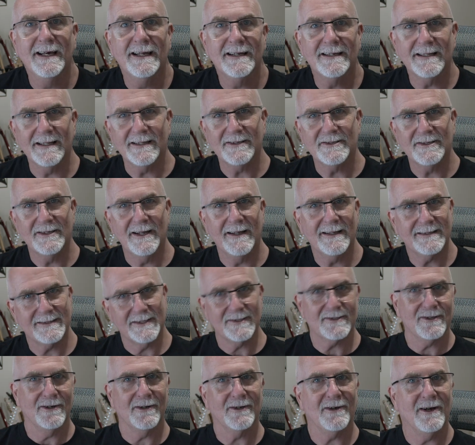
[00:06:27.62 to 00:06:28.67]
to let you know that's the
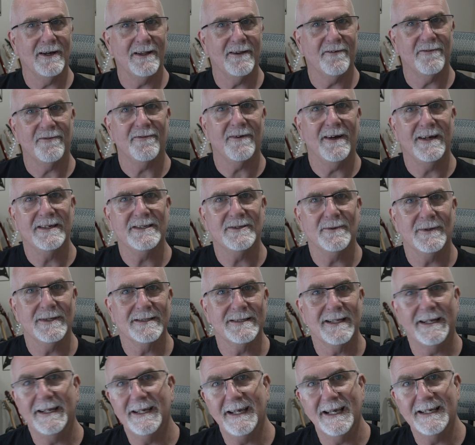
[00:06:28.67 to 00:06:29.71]
sort of guy that Frasier was,
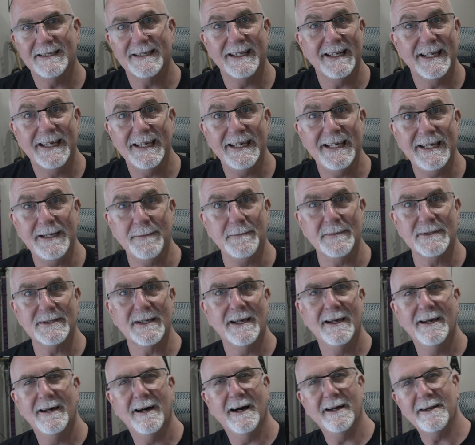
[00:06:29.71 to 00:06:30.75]
that he has an Eames.
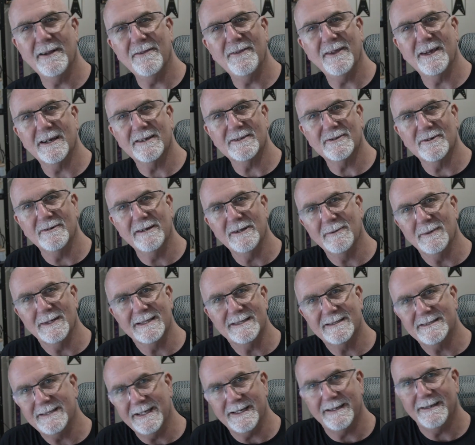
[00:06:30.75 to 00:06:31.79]
I don't think I saw anyone
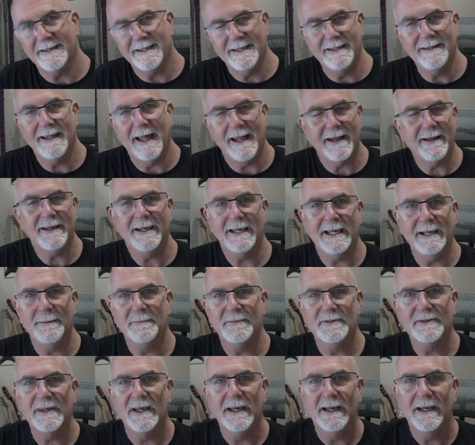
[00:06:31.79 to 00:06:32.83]
sit in that
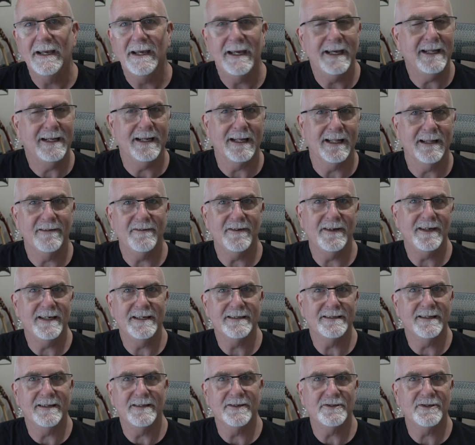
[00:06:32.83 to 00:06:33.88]
Eames in the 11
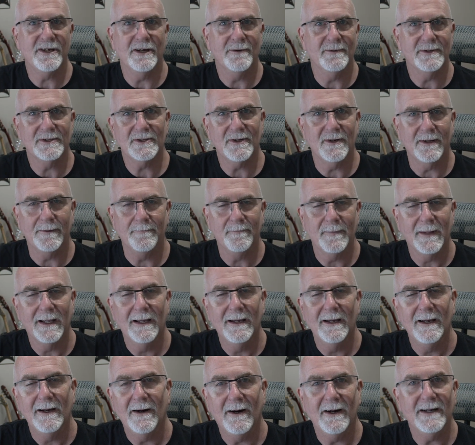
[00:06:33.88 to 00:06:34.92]
years that the show was on.
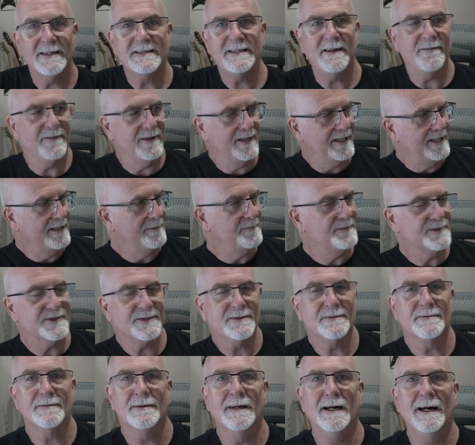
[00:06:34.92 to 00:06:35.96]
I used to have an
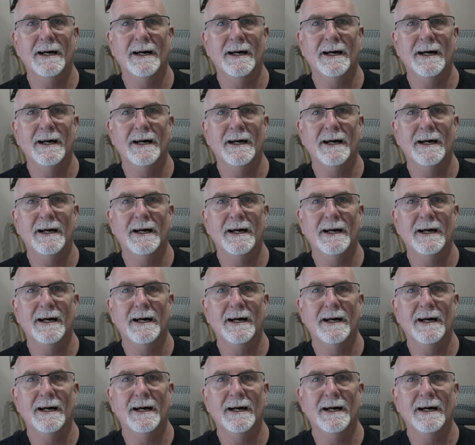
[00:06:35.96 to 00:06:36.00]
Eames